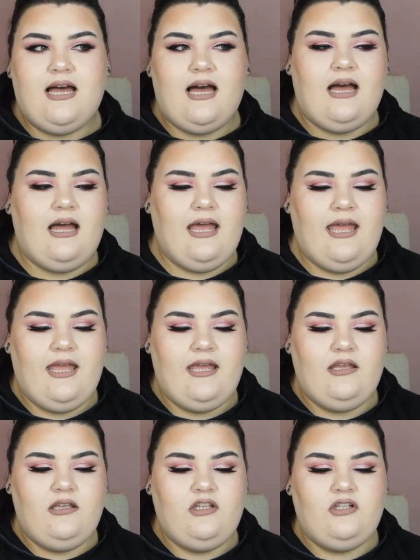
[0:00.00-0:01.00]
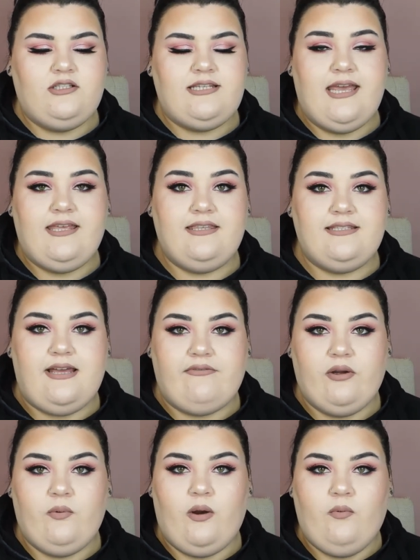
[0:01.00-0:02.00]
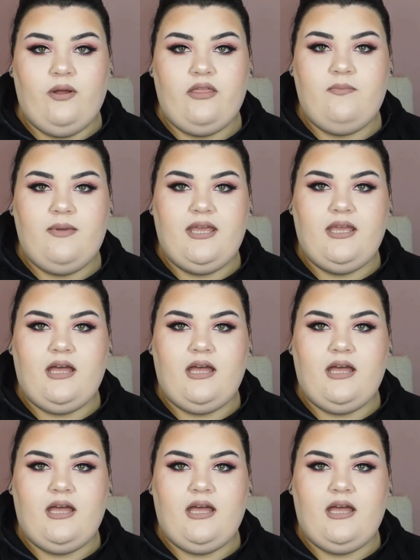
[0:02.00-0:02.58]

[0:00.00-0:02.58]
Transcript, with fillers: I take this everywhere with me.